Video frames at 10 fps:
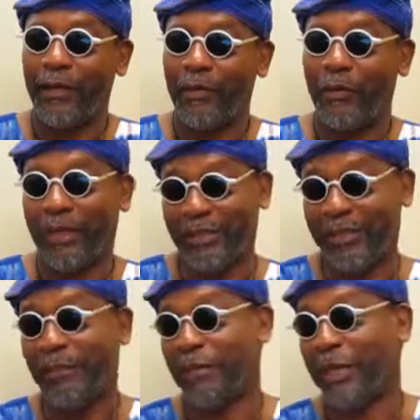Well, it's
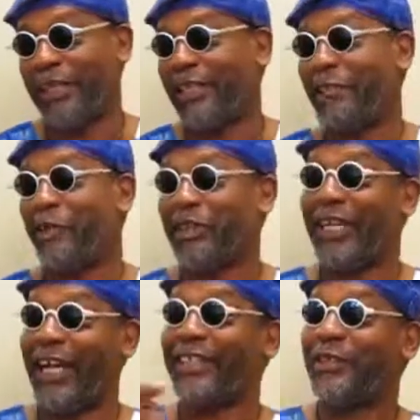come to my attention because I
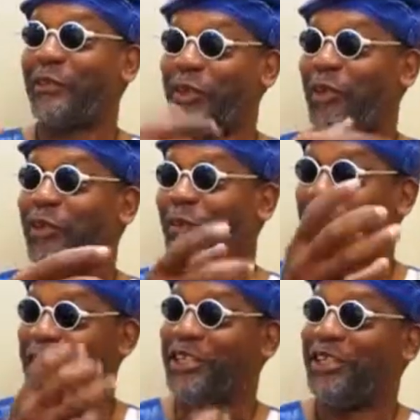actually was looking on
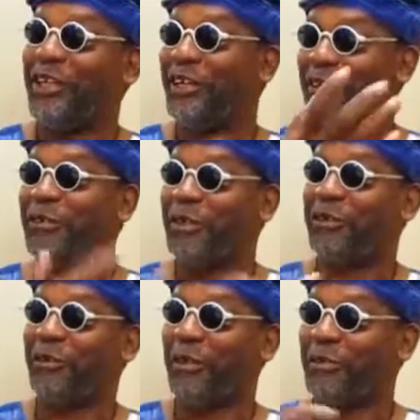the internet.
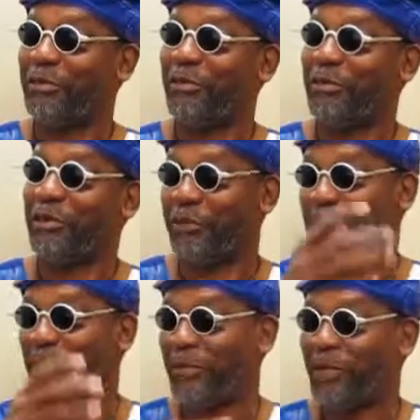That's,
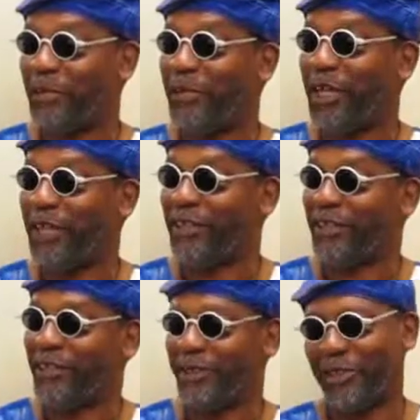sometimes I do that
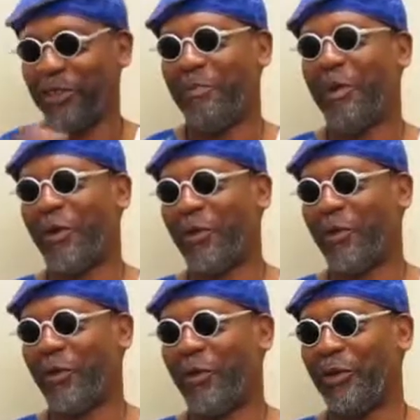because it's the modern
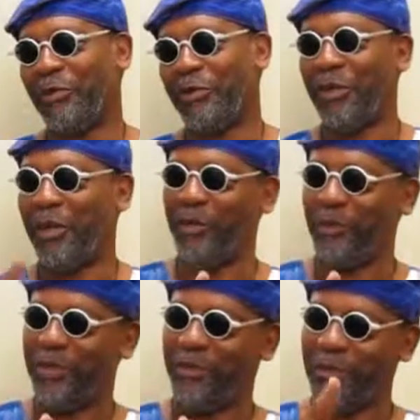world. If you want to know
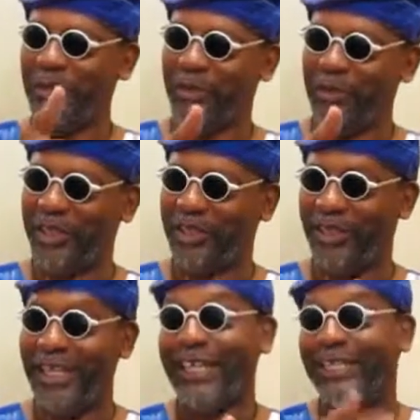something, you look on the
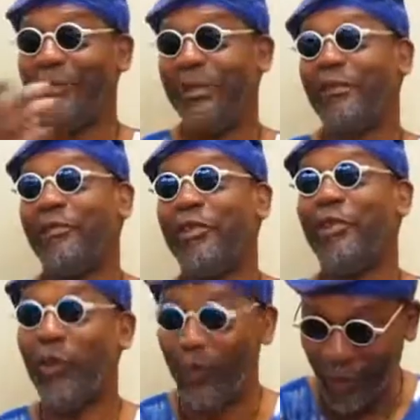internet. Sometimes if you
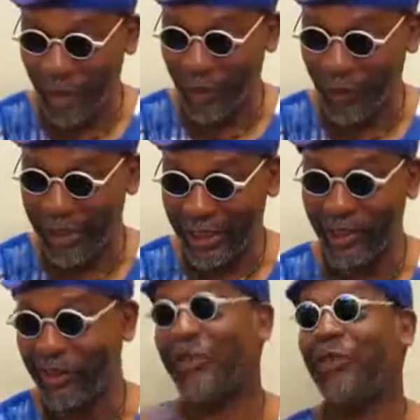don't want to know anything, you
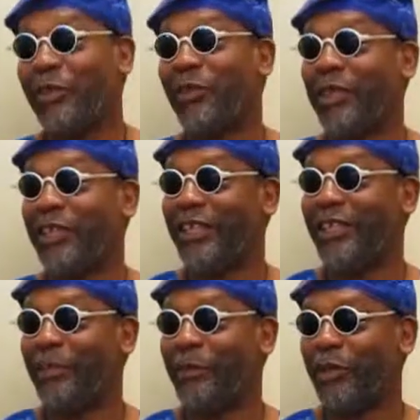still look on the
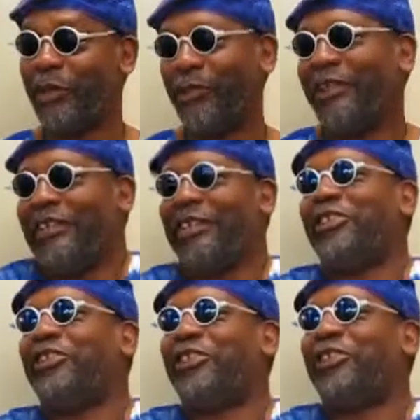internet because, well, it's
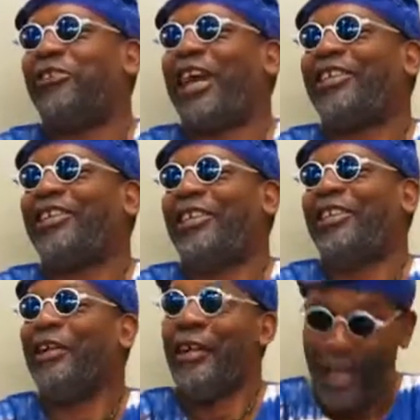a distraction.
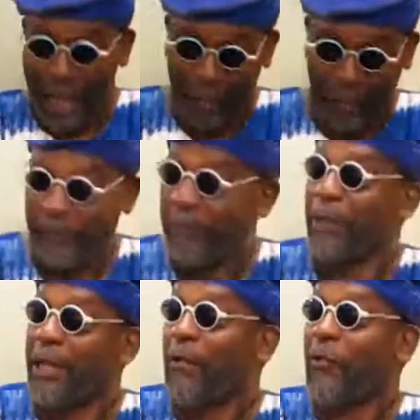However,
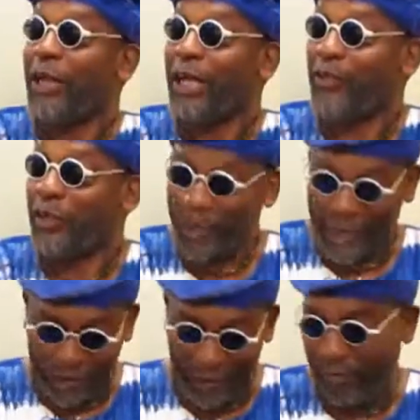when I was
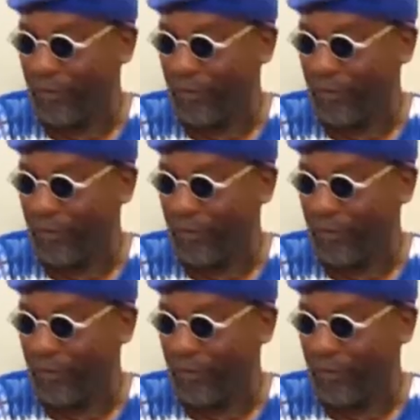looking,